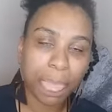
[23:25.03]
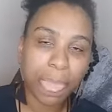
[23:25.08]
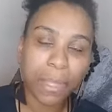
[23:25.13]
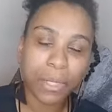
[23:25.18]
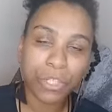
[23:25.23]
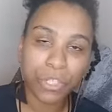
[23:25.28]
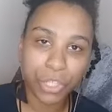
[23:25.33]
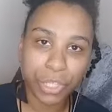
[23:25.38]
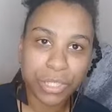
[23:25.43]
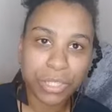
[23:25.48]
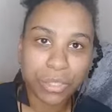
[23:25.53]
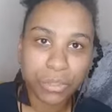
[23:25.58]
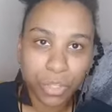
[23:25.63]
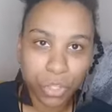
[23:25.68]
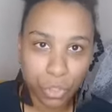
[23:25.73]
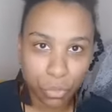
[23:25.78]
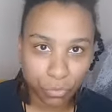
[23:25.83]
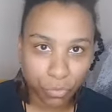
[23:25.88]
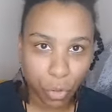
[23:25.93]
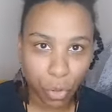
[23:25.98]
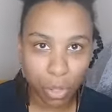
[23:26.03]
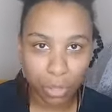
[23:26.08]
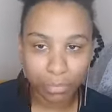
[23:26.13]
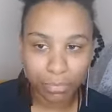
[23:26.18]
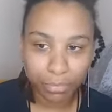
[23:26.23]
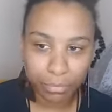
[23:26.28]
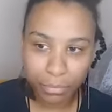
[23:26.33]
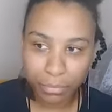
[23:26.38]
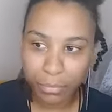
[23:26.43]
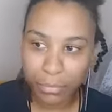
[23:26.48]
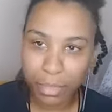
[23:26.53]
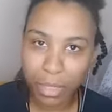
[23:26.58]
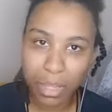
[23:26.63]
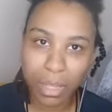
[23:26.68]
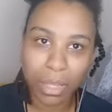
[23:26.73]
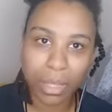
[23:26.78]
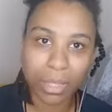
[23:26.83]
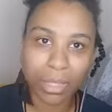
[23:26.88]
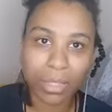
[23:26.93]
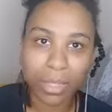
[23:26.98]
just so that you've got
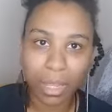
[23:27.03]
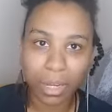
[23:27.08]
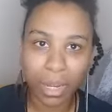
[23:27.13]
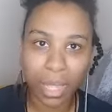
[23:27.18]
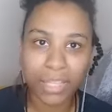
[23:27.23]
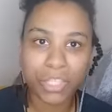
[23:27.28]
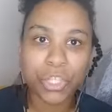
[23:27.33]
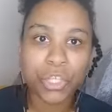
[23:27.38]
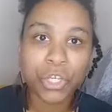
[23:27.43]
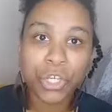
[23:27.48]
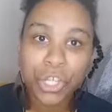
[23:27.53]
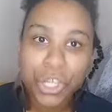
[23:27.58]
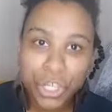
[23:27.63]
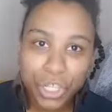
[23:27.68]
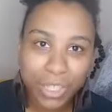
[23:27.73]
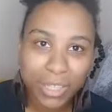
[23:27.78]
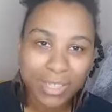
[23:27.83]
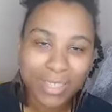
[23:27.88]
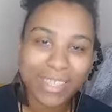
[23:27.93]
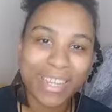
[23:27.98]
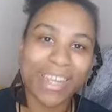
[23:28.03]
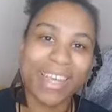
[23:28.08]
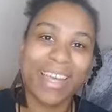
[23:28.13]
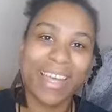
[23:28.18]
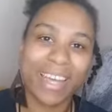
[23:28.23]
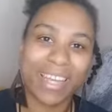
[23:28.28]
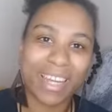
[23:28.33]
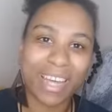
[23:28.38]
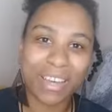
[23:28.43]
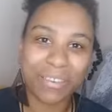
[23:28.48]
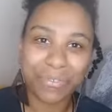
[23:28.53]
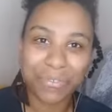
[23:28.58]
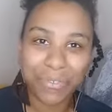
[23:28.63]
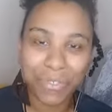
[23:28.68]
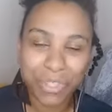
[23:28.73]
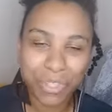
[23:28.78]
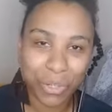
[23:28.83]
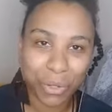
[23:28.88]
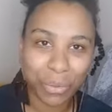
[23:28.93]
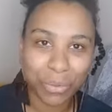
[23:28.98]
a nice cushion, a nice,
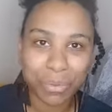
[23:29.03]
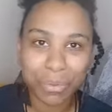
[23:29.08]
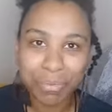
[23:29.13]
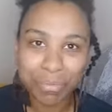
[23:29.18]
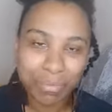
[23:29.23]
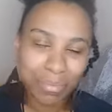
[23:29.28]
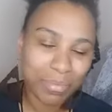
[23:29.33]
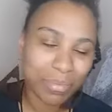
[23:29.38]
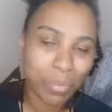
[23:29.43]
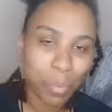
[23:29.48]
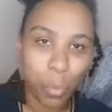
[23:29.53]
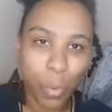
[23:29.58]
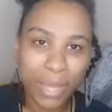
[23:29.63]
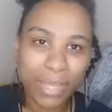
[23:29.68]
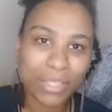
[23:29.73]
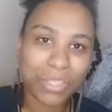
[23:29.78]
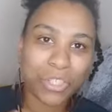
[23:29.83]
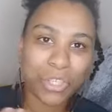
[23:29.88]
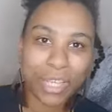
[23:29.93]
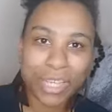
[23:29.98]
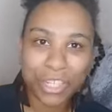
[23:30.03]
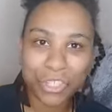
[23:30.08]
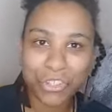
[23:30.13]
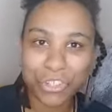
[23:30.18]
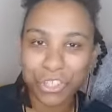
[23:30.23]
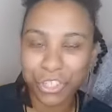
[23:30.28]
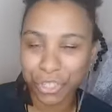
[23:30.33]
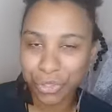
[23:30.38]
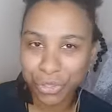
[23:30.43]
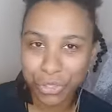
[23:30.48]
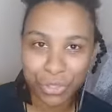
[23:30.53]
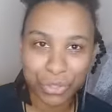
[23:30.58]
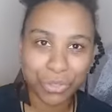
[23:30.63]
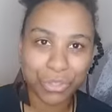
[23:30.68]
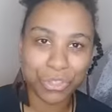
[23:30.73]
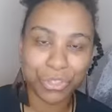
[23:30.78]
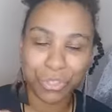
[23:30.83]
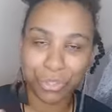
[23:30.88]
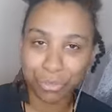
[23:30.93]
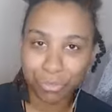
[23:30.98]
way to introduce you
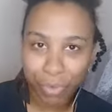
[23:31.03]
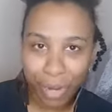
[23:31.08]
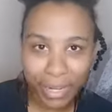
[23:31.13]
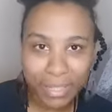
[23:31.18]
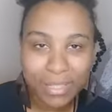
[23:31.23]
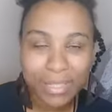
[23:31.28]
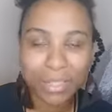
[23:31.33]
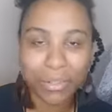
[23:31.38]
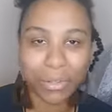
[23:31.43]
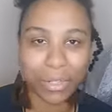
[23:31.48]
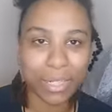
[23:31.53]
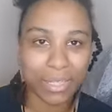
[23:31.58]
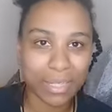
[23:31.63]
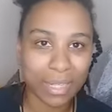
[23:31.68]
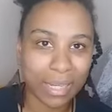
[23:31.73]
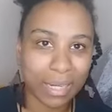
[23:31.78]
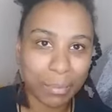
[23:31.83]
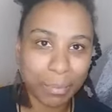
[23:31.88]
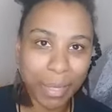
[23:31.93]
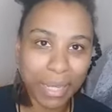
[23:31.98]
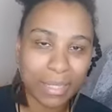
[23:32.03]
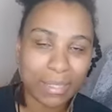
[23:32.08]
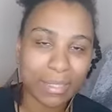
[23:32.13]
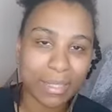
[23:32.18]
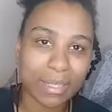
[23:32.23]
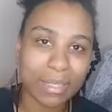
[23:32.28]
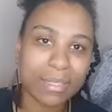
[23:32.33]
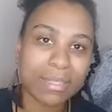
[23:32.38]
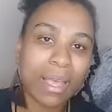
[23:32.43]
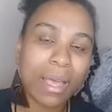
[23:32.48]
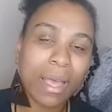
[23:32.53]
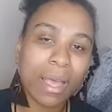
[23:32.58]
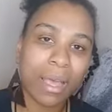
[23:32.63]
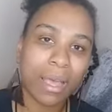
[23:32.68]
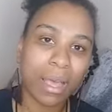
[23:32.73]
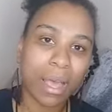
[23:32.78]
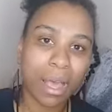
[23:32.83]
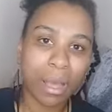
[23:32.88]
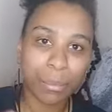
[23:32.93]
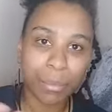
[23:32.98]
to writing on a daily basis,
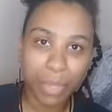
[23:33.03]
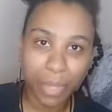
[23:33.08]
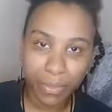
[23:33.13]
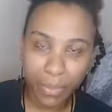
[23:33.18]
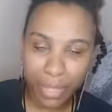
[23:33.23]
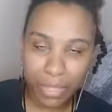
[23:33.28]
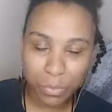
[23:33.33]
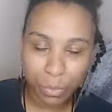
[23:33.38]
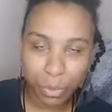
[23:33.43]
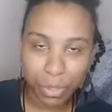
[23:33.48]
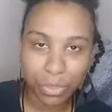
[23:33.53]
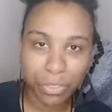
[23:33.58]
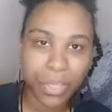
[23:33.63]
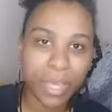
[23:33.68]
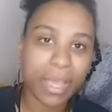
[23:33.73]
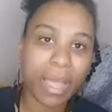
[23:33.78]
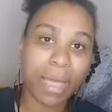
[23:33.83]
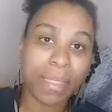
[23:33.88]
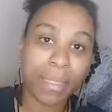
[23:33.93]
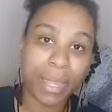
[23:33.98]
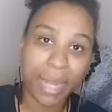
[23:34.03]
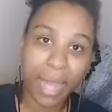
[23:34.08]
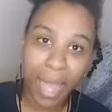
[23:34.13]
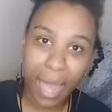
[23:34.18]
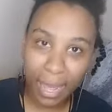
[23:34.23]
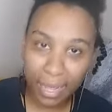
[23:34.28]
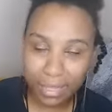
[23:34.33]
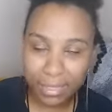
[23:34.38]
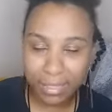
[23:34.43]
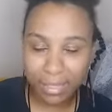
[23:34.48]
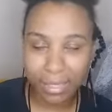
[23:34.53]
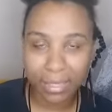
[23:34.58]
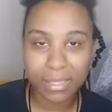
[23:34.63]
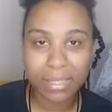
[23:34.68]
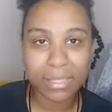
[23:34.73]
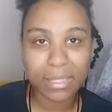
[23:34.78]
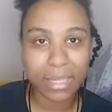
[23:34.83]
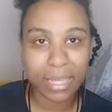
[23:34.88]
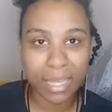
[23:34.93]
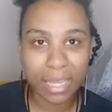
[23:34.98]
then that's one thing. And then
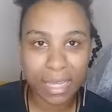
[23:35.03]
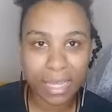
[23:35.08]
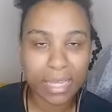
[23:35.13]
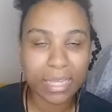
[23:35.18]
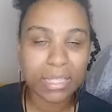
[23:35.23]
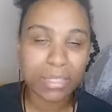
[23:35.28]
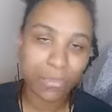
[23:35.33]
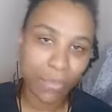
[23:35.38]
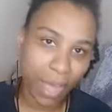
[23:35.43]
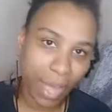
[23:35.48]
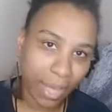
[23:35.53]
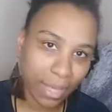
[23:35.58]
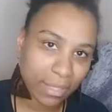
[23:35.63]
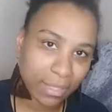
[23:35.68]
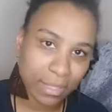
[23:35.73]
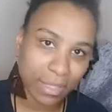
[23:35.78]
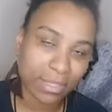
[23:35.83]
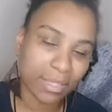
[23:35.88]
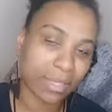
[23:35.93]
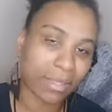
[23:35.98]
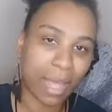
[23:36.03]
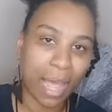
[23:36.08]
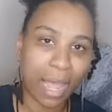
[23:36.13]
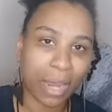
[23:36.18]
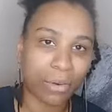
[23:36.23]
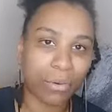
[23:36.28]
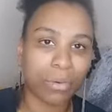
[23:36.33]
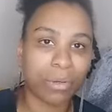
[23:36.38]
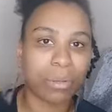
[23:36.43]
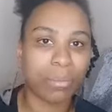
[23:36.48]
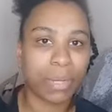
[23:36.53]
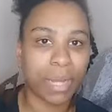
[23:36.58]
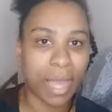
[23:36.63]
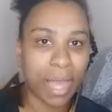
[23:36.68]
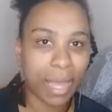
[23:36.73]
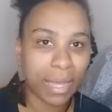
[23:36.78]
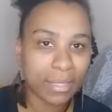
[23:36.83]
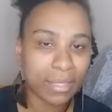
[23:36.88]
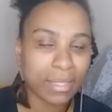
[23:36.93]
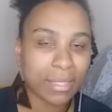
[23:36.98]
exit. E is for exit in the acronym. And
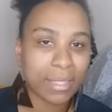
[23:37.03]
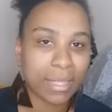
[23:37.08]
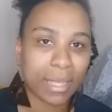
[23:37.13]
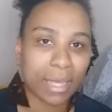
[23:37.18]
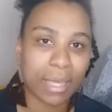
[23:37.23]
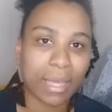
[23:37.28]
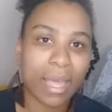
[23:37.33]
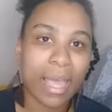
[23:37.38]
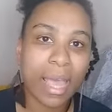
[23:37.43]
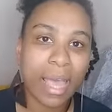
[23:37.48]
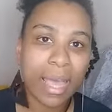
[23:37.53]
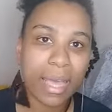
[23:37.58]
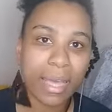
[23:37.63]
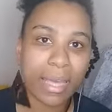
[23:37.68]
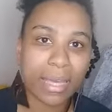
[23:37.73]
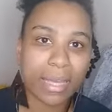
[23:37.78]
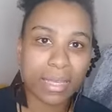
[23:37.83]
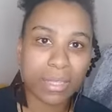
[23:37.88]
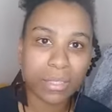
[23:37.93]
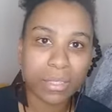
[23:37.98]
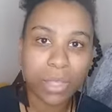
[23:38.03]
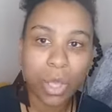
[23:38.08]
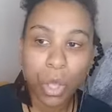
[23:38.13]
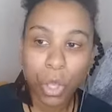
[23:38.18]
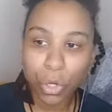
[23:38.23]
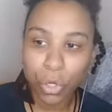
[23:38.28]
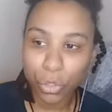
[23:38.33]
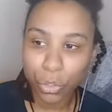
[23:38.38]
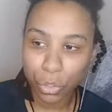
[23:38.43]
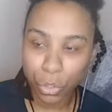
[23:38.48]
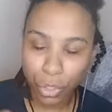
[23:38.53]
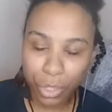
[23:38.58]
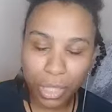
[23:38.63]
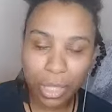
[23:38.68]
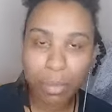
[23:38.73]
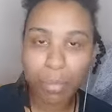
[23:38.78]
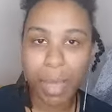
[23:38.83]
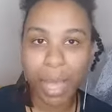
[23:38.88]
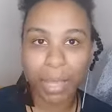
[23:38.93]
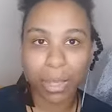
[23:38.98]
exiting is
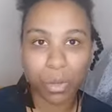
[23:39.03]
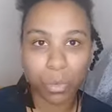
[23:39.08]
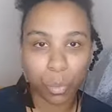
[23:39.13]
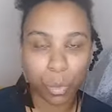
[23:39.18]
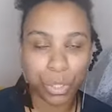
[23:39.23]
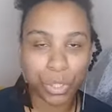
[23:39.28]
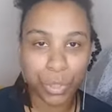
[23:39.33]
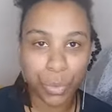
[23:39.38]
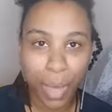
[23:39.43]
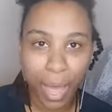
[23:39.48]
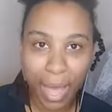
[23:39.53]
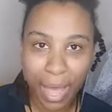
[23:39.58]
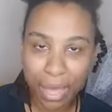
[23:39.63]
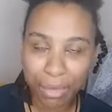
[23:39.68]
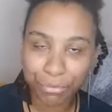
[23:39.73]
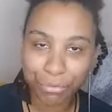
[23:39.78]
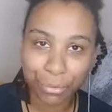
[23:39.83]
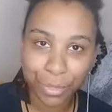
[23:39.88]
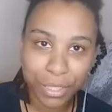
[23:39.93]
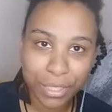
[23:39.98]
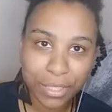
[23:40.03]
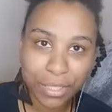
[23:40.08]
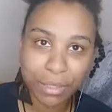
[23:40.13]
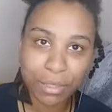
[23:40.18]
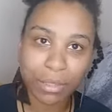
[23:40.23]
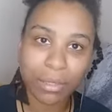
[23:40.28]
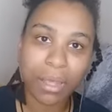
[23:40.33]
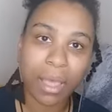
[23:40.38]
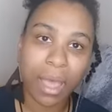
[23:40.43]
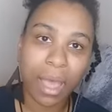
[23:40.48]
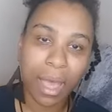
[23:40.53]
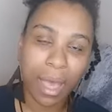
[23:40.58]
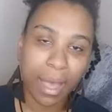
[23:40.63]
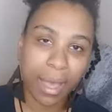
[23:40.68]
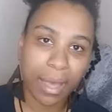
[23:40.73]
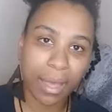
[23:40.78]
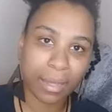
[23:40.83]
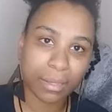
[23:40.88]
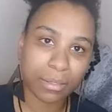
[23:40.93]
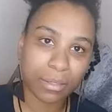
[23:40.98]
looking back at what you have written
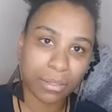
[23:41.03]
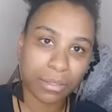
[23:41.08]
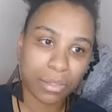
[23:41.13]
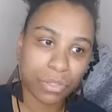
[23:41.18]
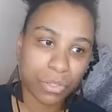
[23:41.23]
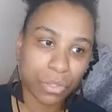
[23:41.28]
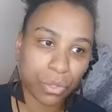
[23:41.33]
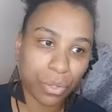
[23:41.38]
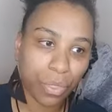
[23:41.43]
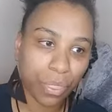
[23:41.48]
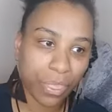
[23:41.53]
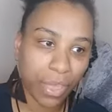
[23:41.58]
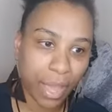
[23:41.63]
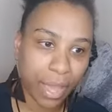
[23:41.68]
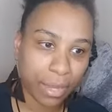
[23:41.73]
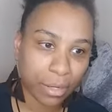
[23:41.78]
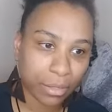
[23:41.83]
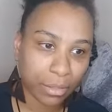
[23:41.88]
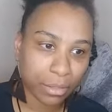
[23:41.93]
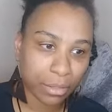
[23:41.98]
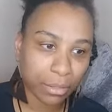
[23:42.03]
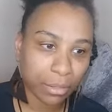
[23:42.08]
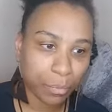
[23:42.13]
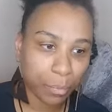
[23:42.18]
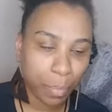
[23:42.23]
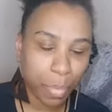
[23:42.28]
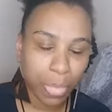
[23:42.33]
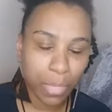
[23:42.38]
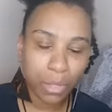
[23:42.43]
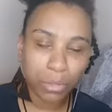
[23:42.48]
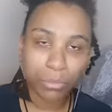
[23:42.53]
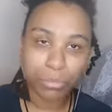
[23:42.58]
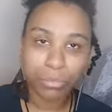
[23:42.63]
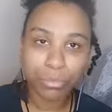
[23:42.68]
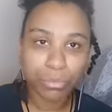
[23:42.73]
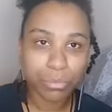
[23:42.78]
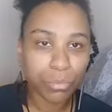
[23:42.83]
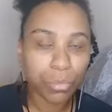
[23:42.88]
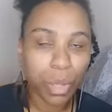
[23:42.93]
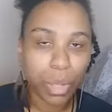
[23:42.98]
and then
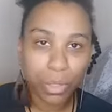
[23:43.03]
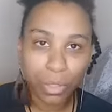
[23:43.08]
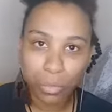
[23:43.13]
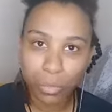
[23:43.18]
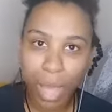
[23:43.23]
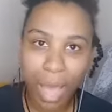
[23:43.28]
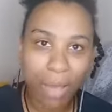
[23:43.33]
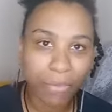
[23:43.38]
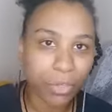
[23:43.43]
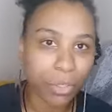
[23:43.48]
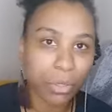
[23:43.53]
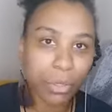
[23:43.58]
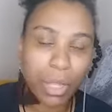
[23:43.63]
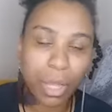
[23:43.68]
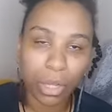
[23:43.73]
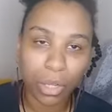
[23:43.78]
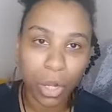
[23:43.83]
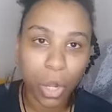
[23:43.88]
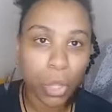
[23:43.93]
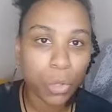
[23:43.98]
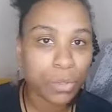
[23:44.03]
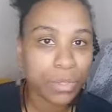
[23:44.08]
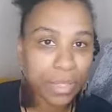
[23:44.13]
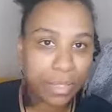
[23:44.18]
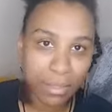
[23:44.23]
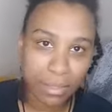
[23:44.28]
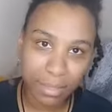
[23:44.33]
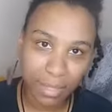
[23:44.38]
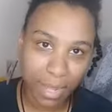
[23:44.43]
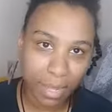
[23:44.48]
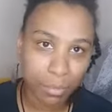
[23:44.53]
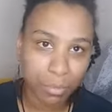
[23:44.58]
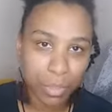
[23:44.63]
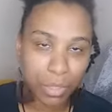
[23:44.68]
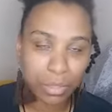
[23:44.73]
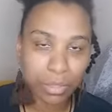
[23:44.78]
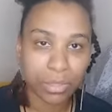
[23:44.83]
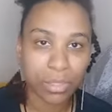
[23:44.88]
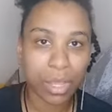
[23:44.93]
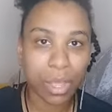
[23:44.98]
having a closing
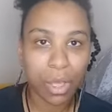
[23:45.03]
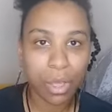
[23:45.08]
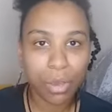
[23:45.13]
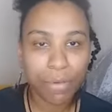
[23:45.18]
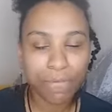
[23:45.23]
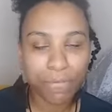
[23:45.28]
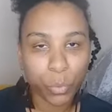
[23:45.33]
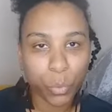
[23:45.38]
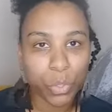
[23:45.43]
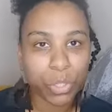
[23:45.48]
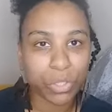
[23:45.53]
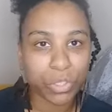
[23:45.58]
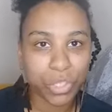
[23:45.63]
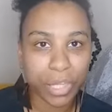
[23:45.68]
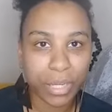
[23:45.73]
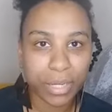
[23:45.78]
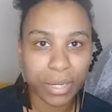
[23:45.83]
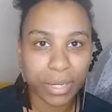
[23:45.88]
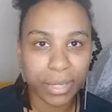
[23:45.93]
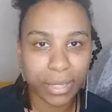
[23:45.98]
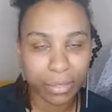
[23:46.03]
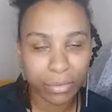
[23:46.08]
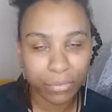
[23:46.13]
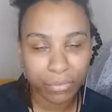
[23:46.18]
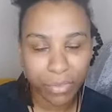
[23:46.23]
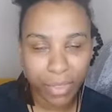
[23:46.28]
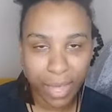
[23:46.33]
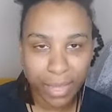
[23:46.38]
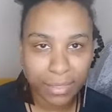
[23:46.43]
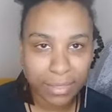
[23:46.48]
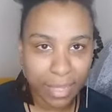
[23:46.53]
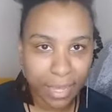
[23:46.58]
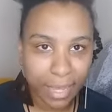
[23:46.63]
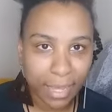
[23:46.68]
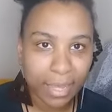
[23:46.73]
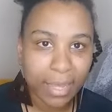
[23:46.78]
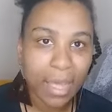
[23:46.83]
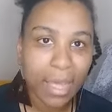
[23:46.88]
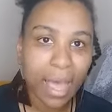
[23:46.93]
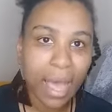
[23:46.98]
statement for your journaling for that
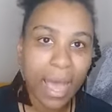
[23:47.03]
day.